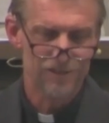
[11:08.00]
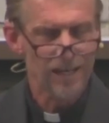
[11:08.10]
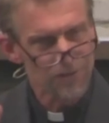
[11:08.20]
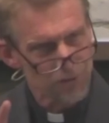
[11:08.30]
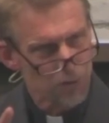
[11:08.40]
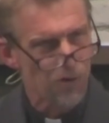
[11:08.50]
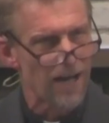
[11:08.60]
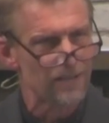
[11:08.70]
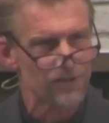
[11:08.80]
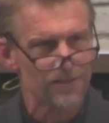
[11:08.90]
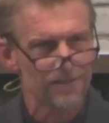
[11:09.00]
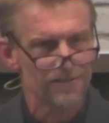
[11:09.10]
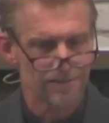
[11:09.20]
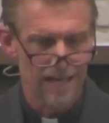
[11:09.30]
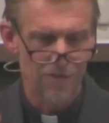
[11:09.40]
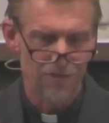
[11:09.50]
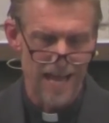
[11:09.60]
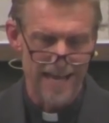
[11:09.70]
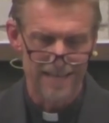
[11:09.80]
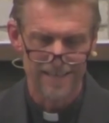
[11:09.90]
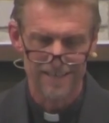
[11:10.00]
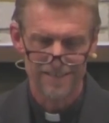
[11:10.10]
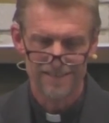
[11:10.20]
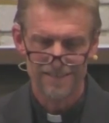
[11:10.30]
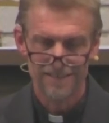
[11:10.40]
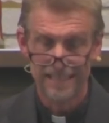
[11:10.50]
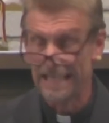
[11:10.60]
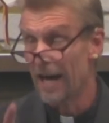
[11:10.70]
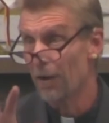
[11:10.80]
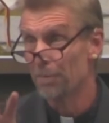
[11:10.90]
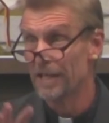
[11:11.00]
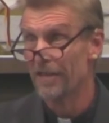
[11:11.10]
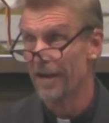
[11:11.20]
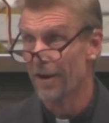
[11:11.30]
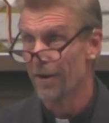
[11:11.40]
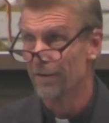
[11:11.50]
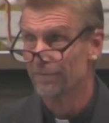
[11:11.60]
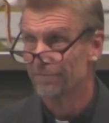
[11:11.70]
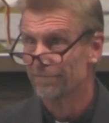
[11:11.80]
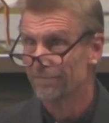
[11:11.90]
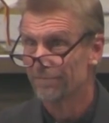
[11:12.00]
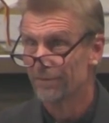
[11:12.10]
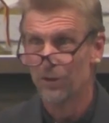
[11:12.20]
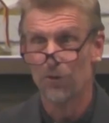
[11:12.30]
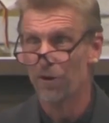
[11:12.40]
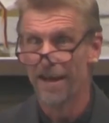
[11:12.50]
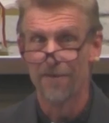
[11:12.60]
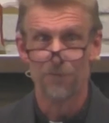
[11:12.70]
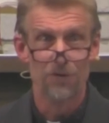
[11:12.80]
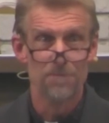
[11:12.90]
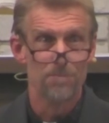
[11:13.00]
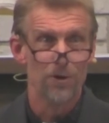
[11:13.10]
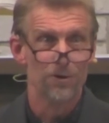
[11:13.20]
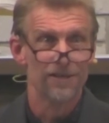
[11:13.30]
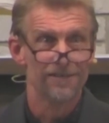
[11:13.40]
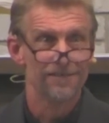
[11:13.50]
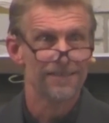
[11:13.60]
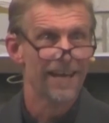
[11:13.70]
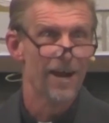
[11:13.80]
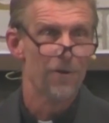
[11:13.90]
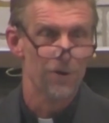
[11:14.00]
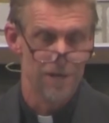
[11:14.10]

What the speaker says: Just trust and thank, and I'll be there. Your every burden carry.